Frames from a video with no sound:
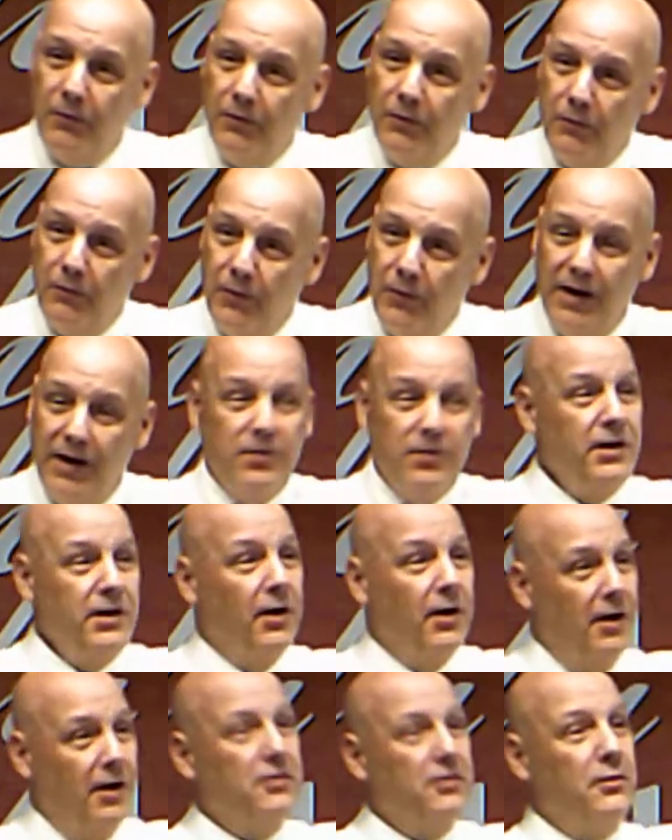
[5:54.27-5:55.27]
with the
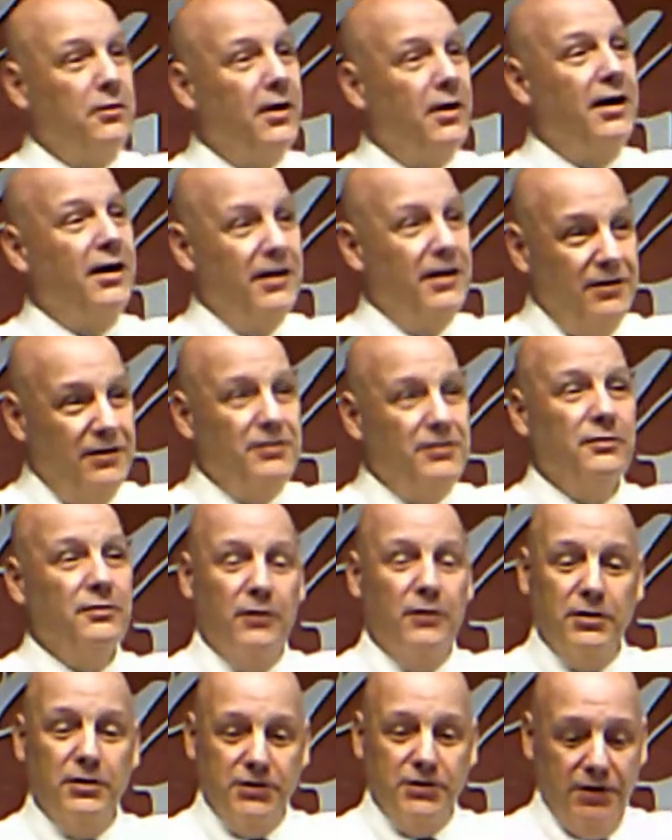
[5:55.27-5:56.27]
authorized
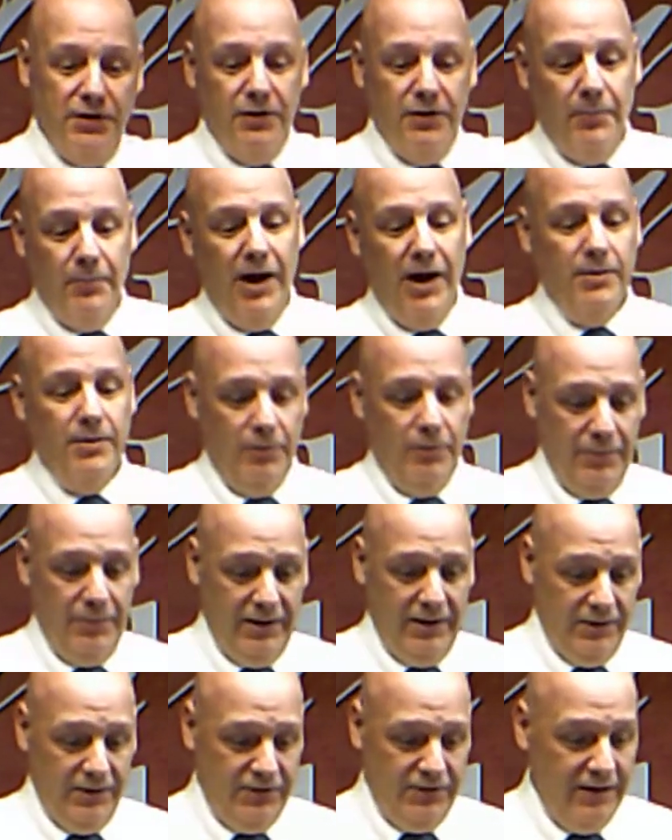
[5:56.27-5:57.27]
version of the Bible
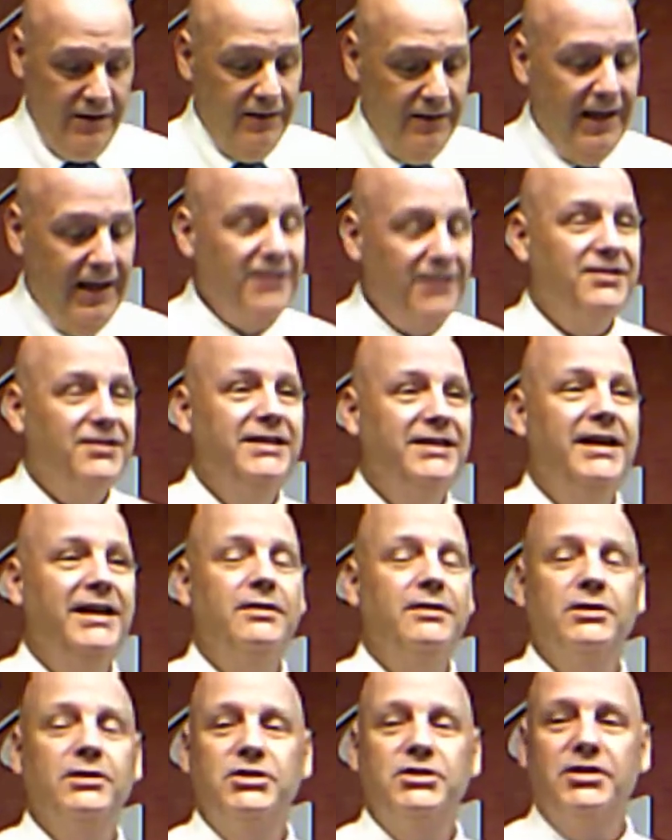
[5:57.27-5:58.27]
because that's the
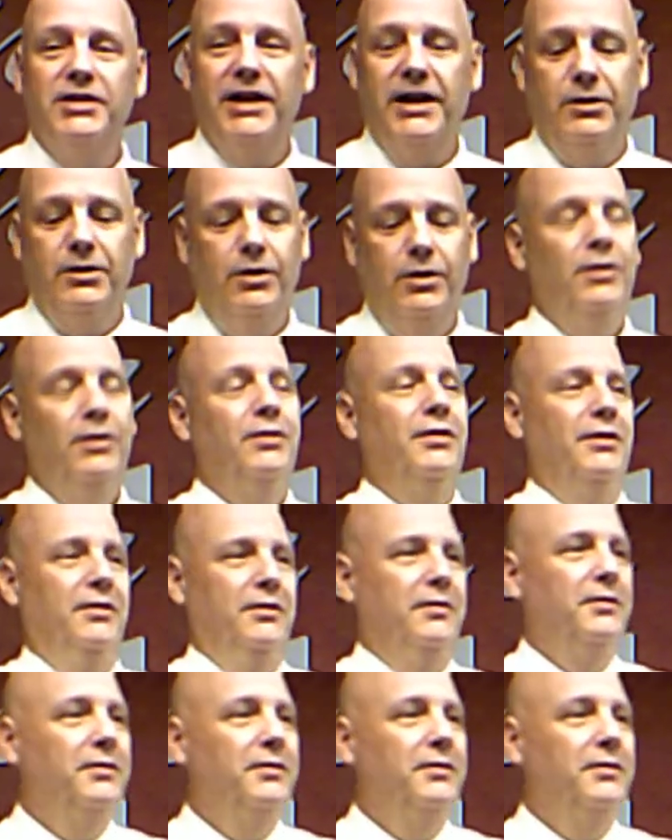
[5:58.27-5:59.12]
English they learn.